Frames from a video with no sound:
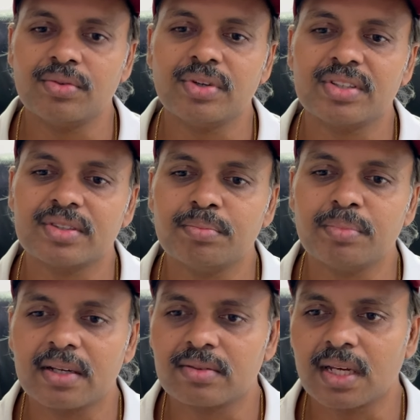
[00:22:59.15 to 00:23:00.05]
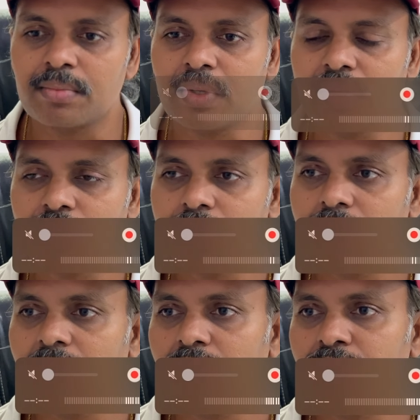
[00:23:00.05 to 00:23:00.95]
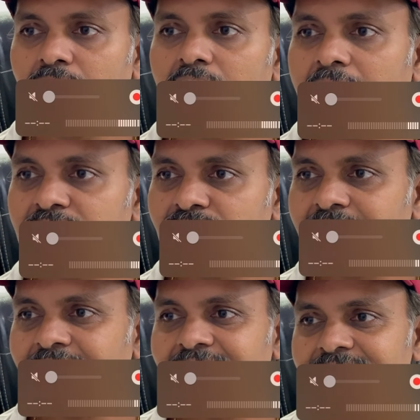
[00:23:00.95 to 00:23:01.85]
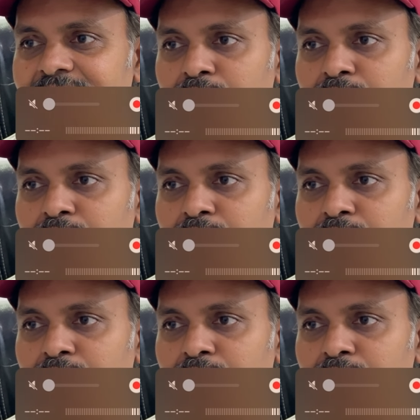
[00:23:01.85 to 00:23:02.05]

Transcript: you a simple example. Now you are actually connected